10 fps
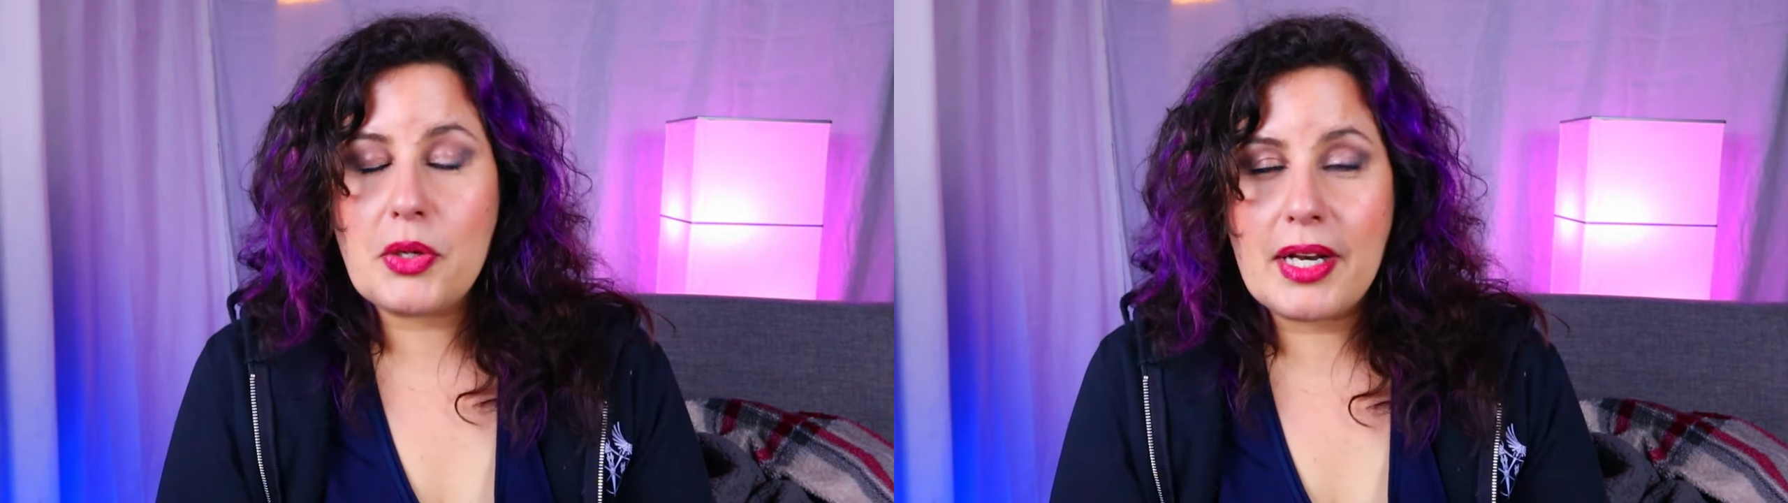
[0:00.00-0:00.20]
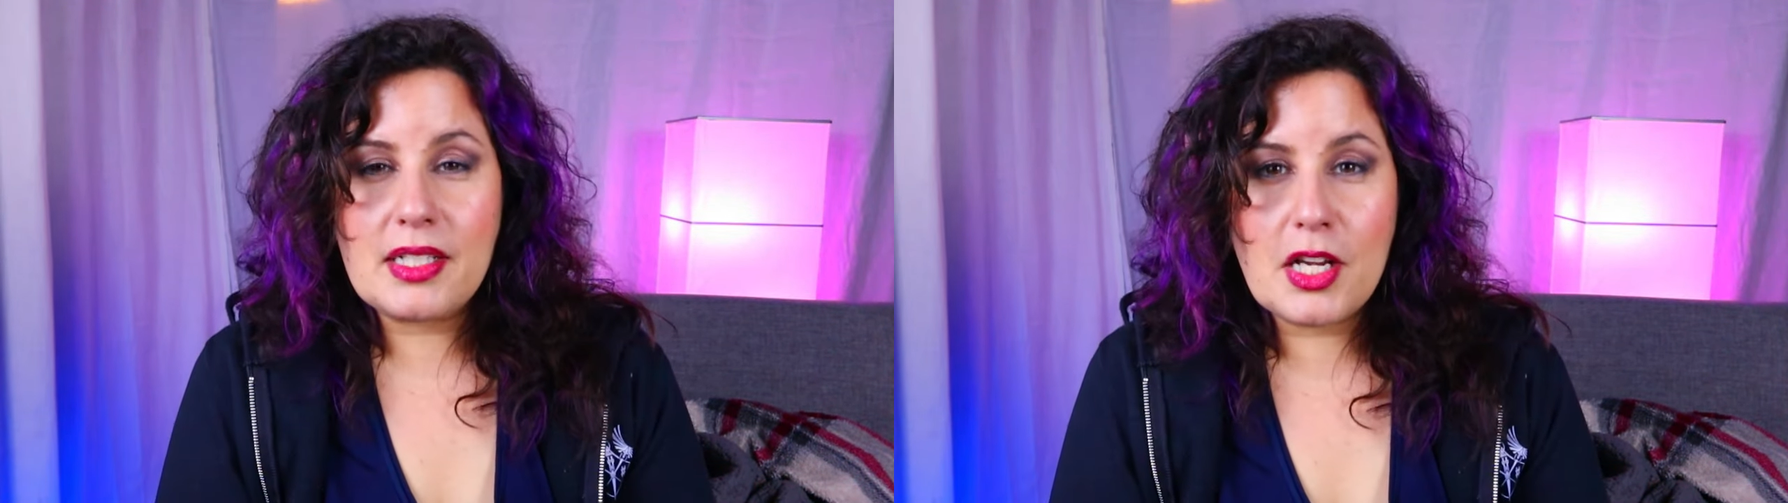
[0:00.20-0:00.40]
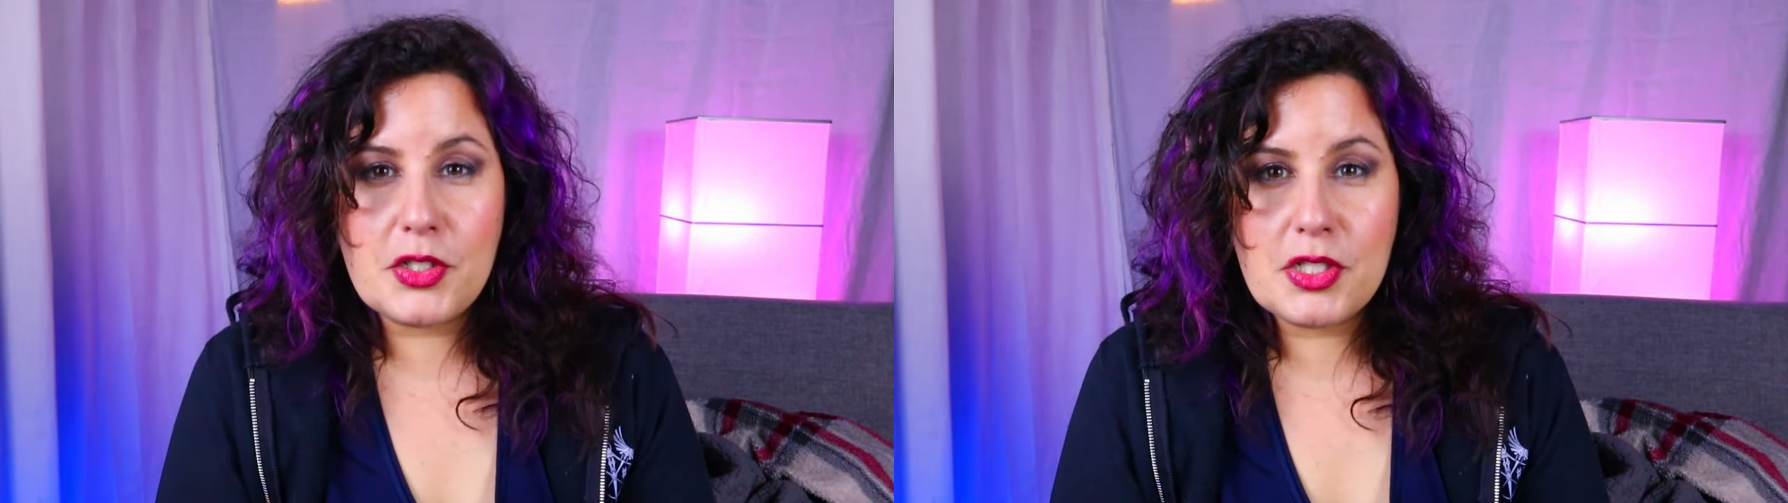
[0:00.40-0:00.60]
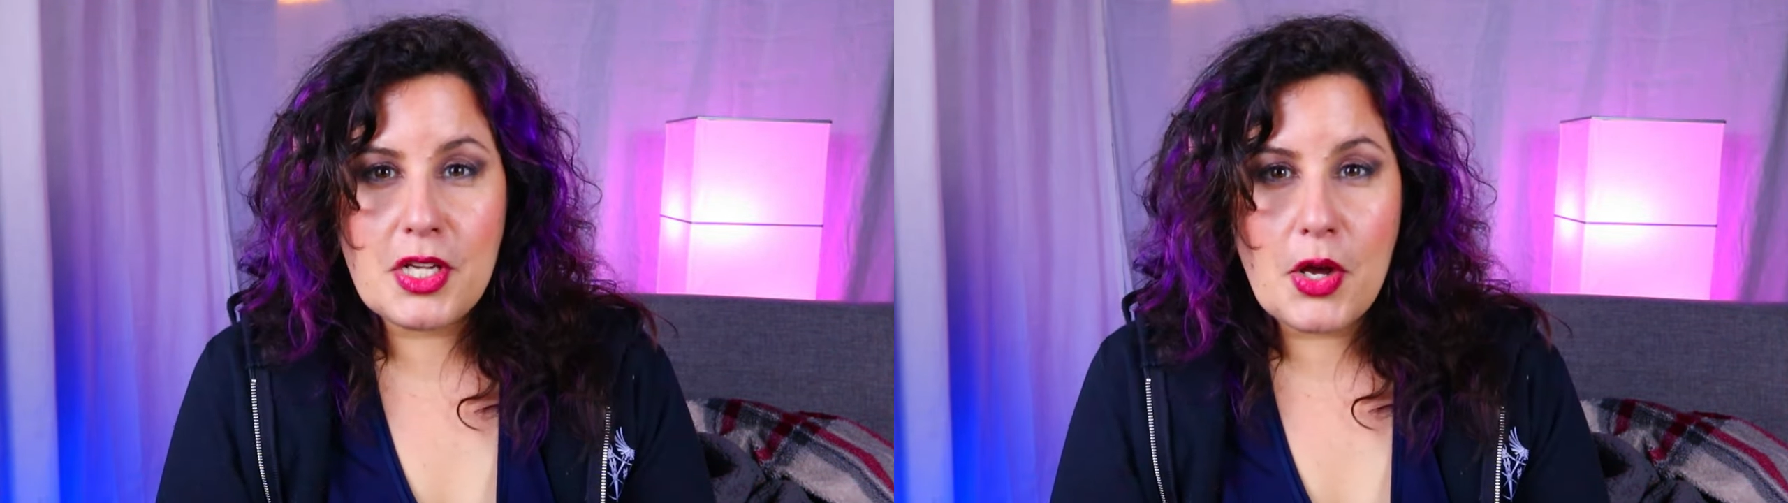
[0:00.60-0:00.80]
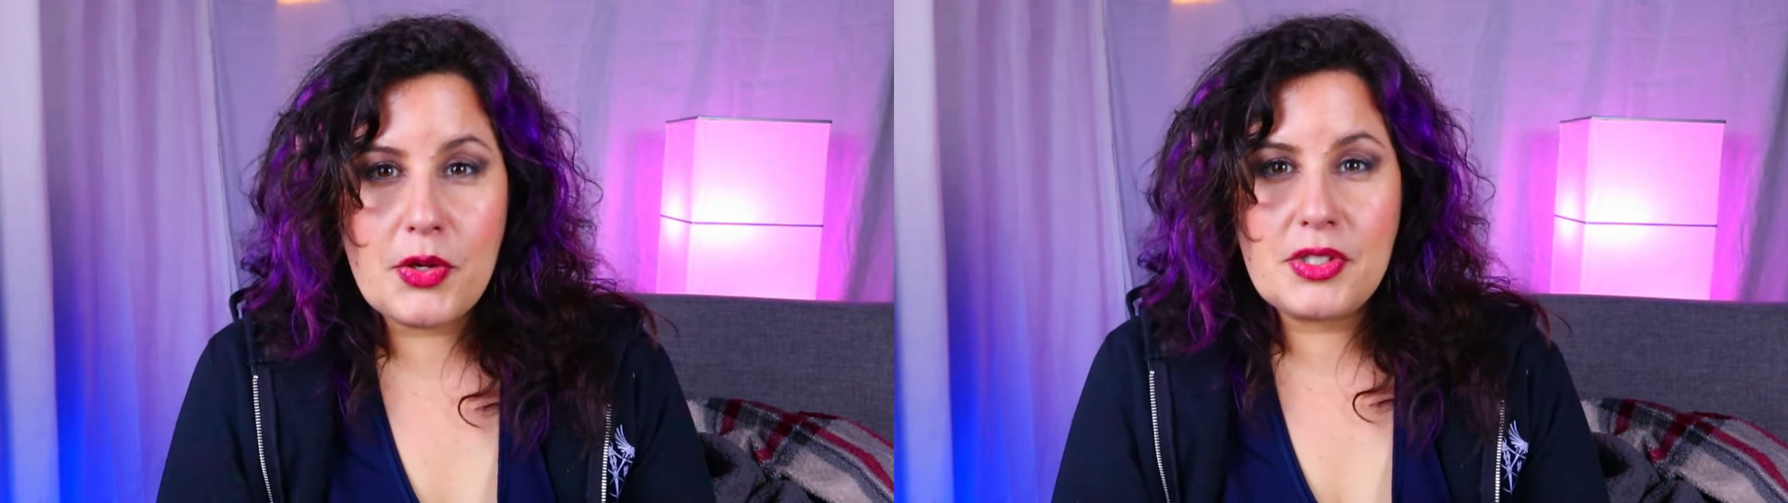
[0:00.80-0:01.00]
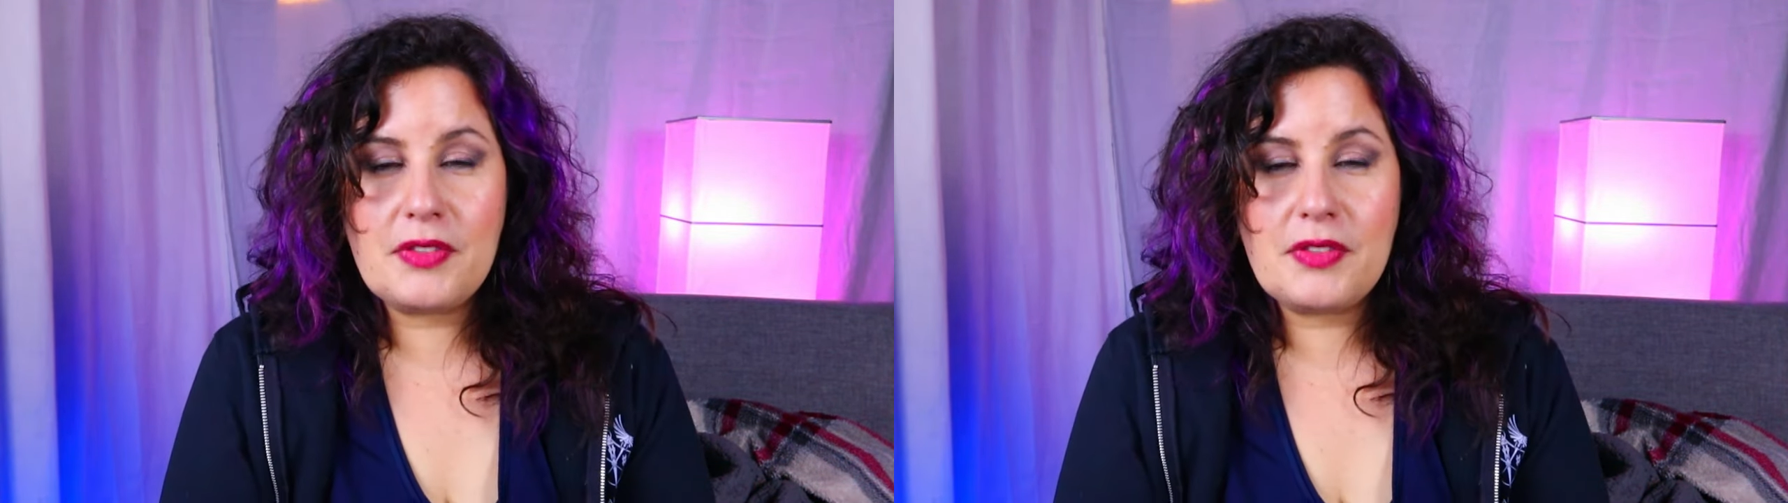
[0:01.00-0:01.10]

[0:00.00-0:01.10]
try to touch your toes.